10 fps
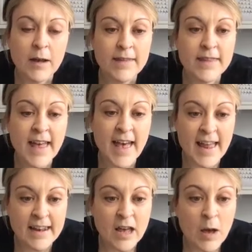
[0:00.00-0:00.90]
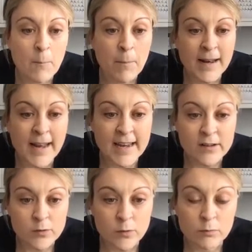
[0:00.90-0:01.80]
Then
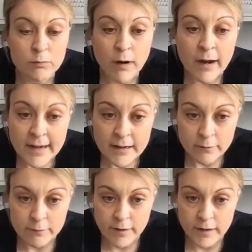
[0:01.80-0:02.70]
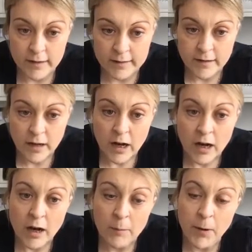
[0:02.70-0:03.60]
place your right foot
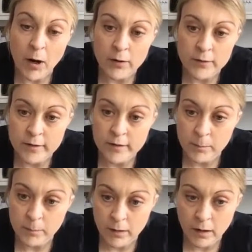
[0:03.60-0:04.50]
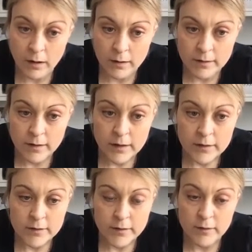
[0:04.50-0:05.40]
up onto the block
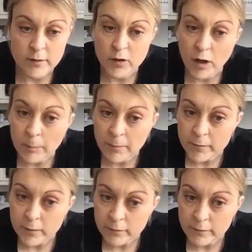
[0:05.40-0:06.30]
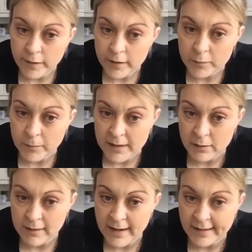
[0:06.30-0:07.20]
so the top of your foot where
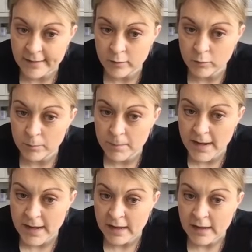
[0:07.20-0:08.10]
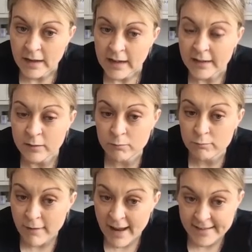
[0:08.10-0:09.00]
your laces would be is
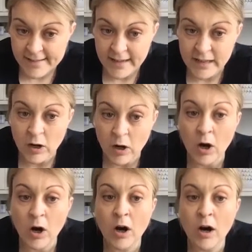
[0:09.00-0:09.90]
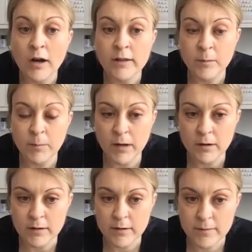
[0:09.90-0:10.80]
resting on the block.
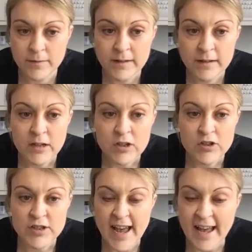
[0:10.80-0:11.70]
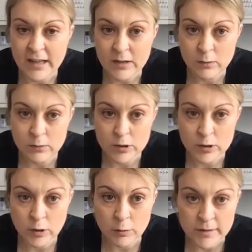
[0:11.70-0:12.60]
Check your
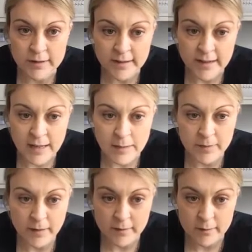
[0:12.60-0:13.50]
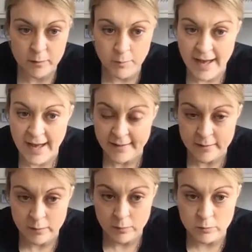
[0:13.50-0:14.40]
shoulders and hips are square so
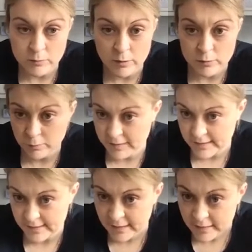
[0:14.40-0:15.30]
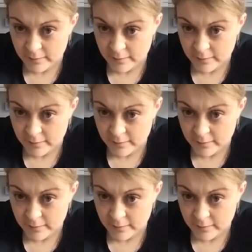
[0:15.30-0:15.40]
you're not twisted.